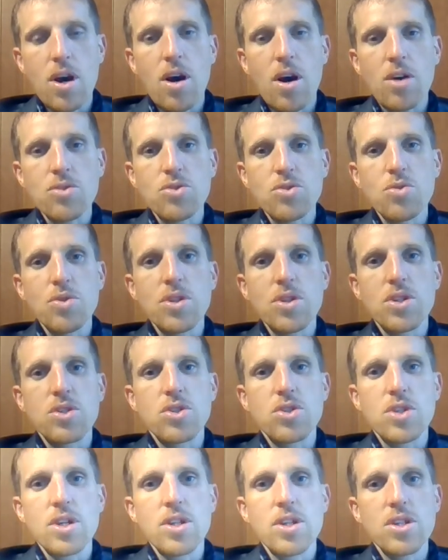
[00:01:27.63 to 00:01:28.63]
also in
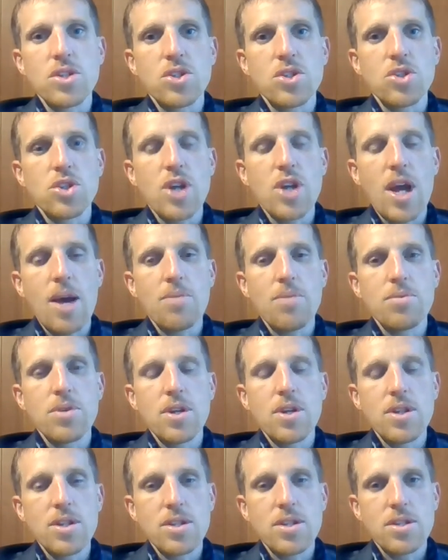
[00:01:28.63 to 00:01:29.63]
this chapter,
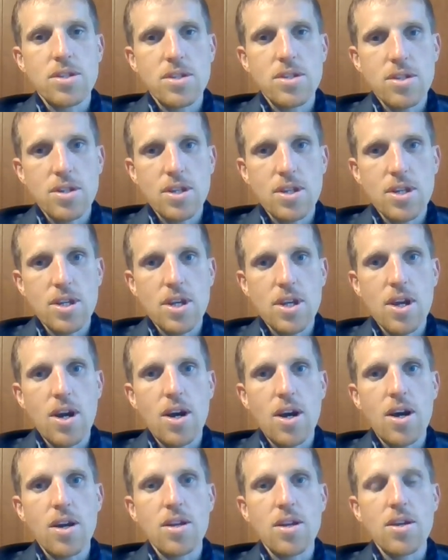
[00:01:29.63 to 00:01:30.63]
in this
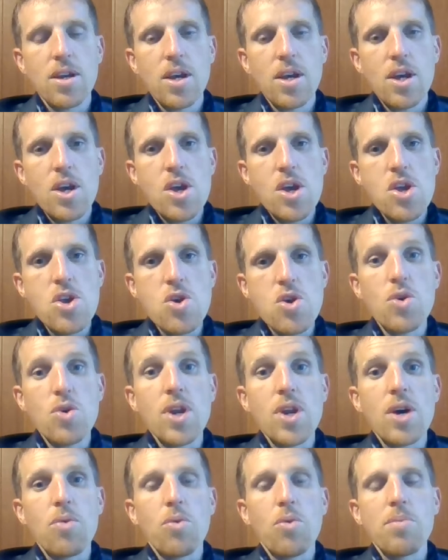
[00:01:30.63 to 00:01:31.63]

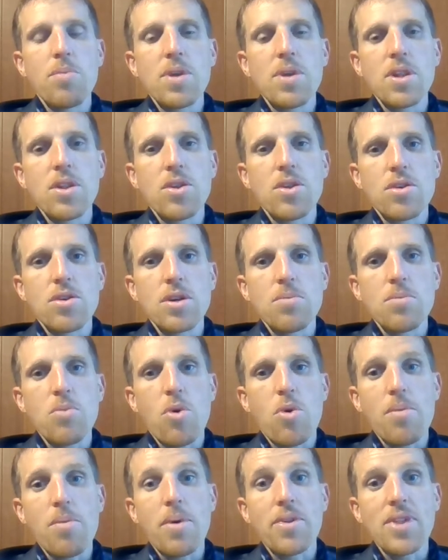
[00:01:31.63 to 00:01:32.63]
unit, we'll be learning
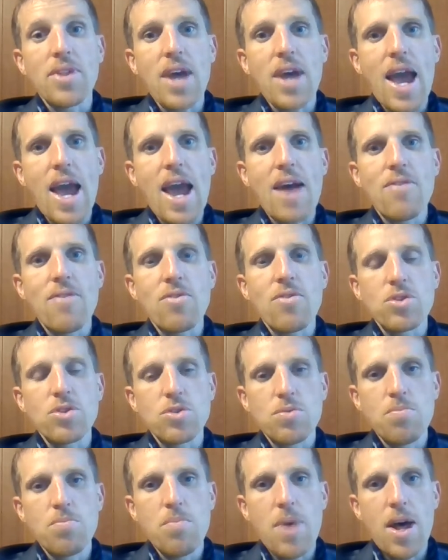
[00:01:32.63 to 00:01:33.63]
more about the
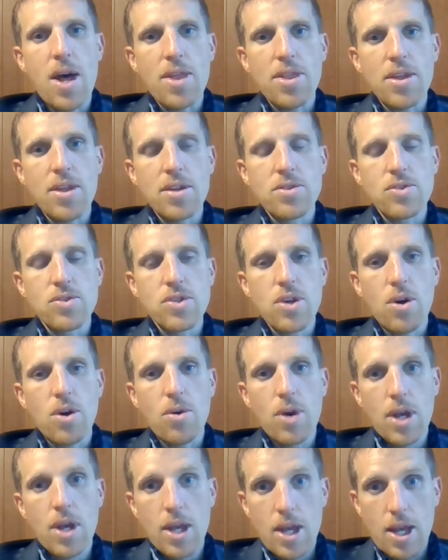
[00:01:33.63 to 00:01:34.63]
average method.
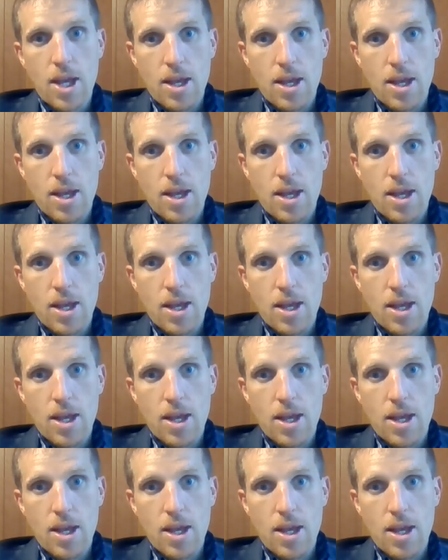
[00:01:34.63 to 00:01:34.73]
So